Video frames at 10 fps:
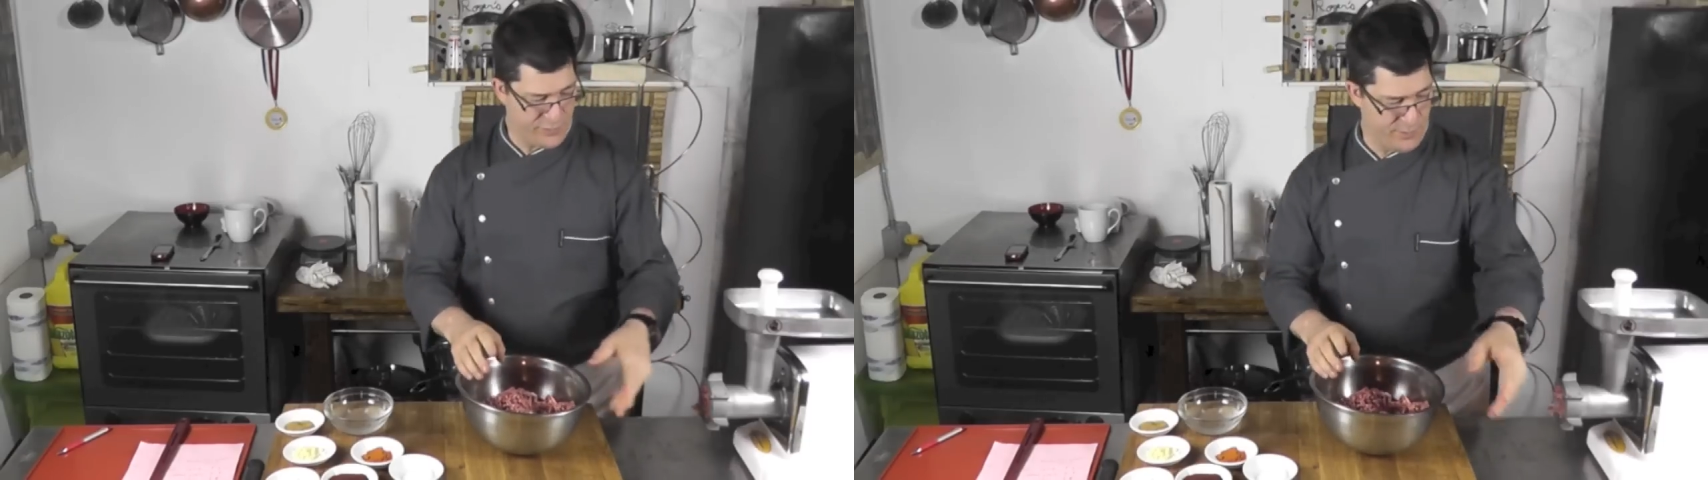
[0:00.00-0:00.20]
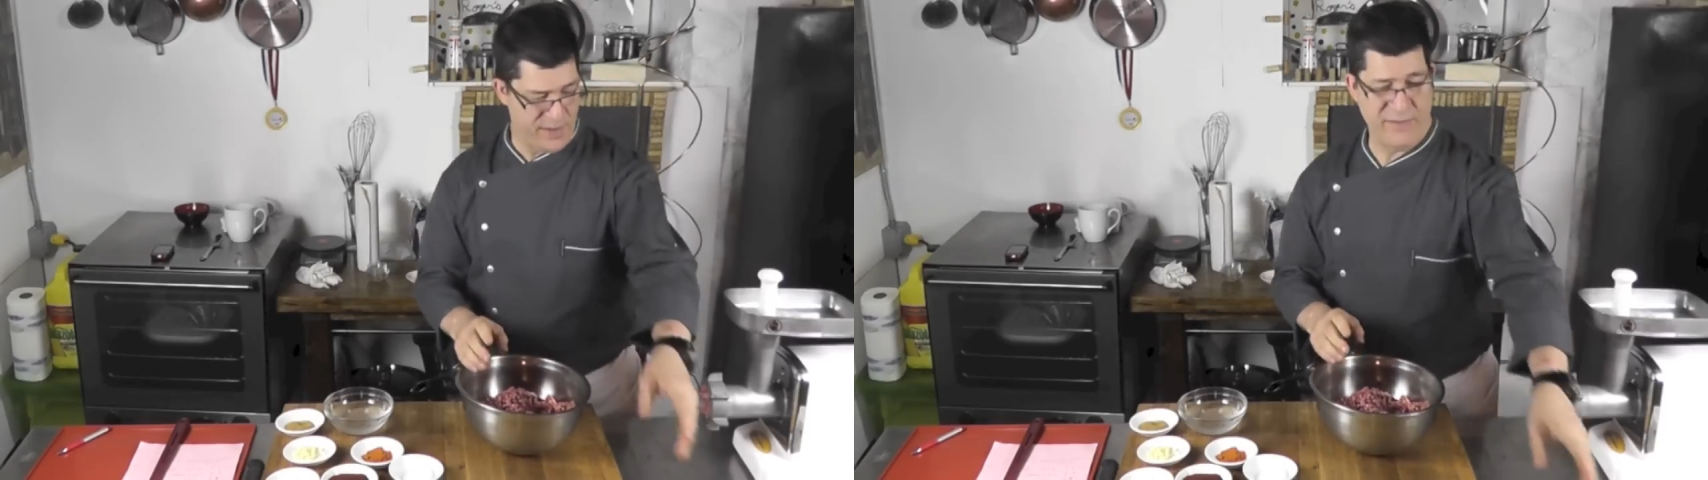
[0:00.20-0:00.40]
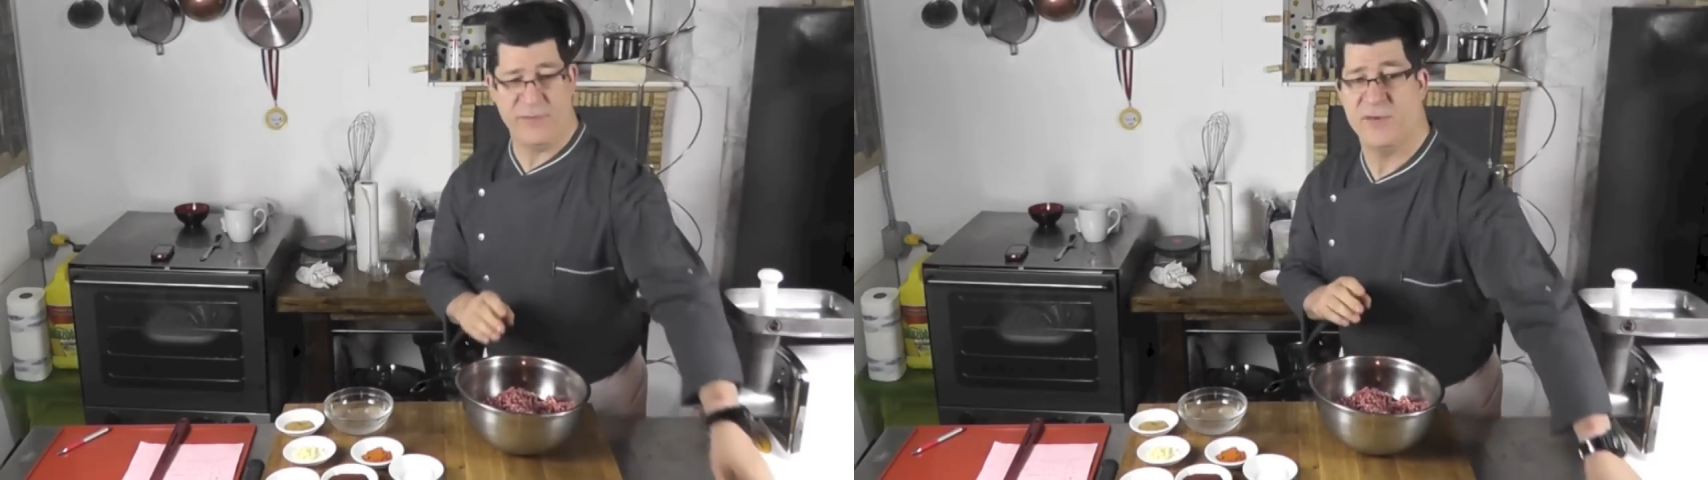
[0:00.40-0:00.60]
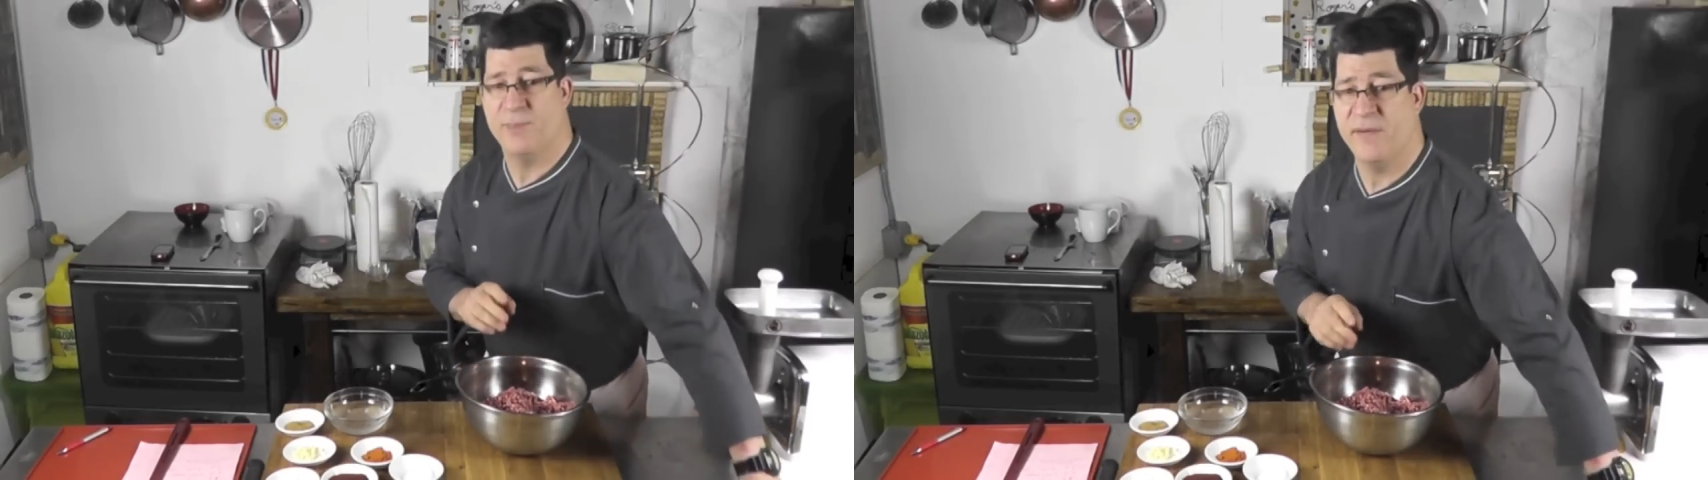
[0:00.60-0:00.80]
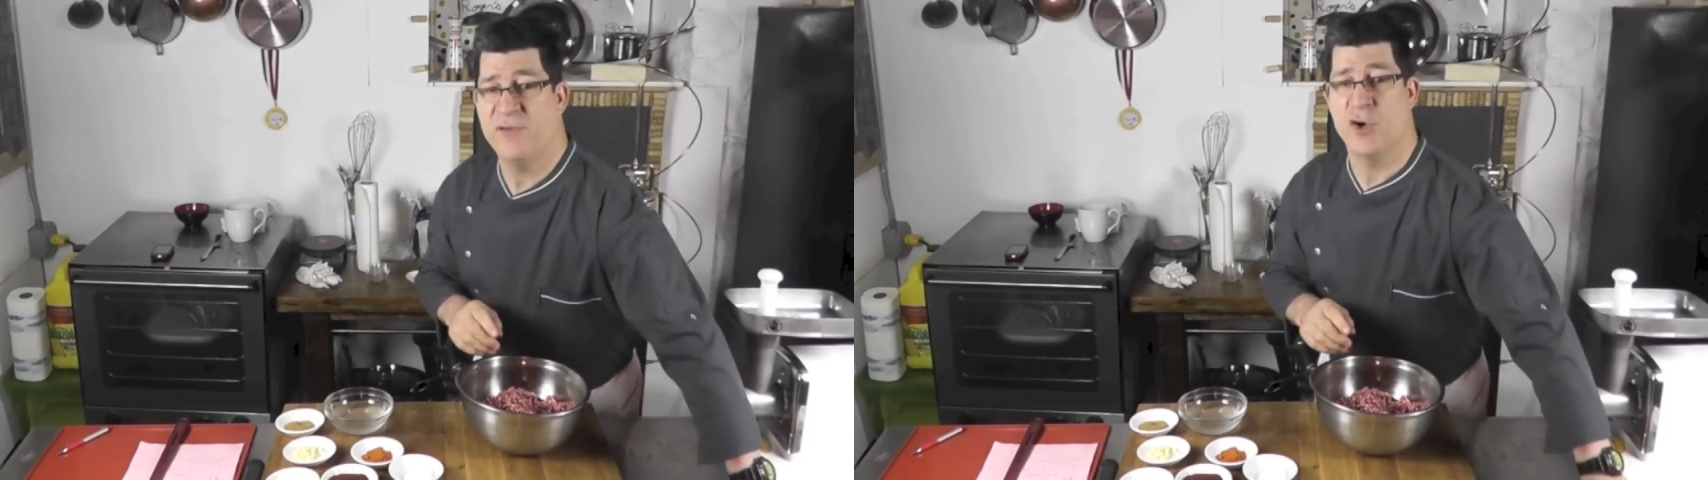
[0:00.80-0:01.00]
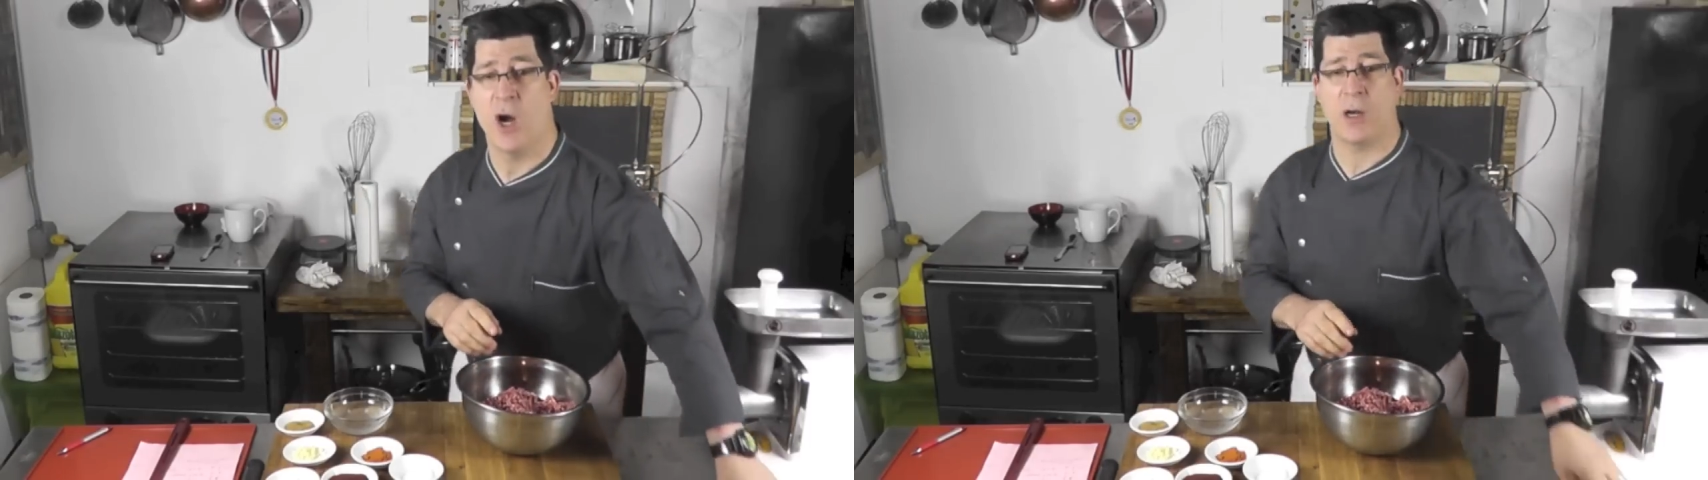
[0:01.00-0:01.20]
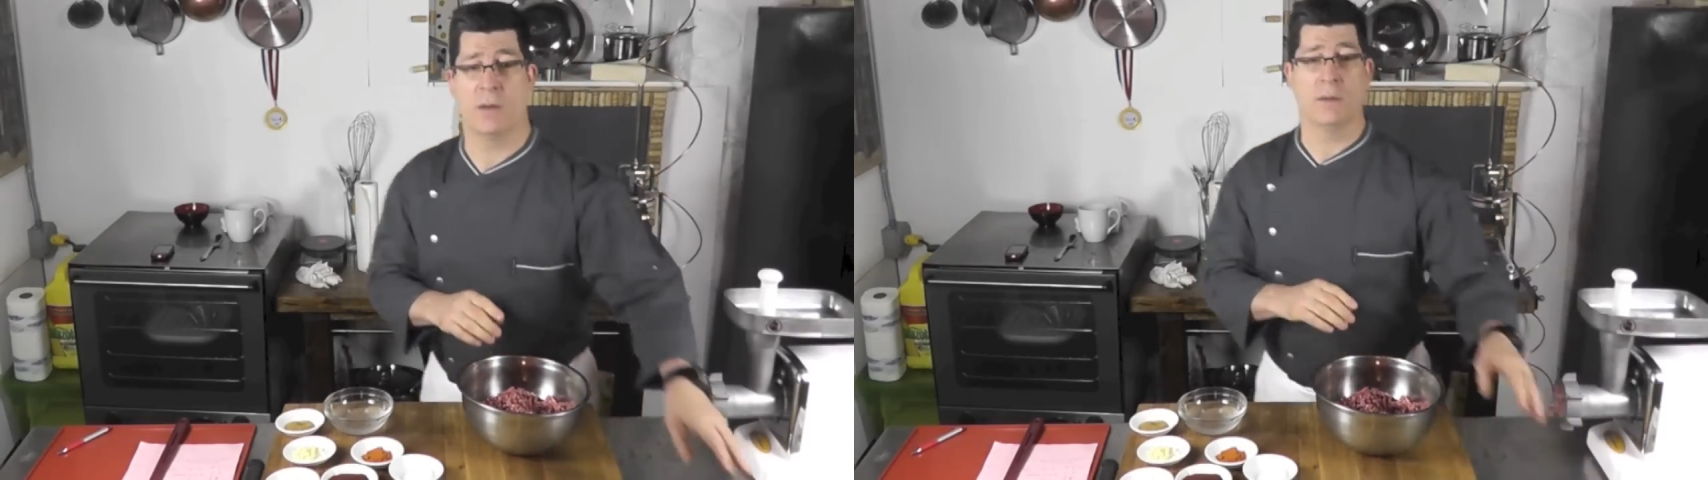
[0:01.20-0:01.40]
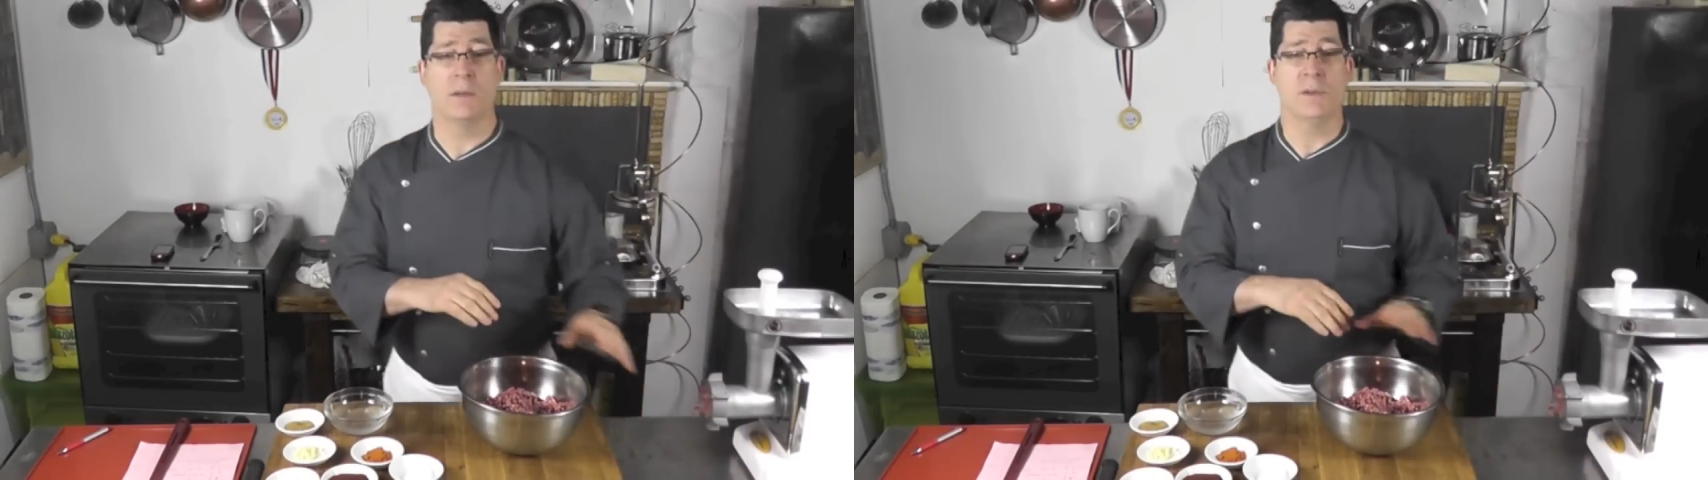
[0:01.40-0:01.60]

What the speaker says: is beef chuck,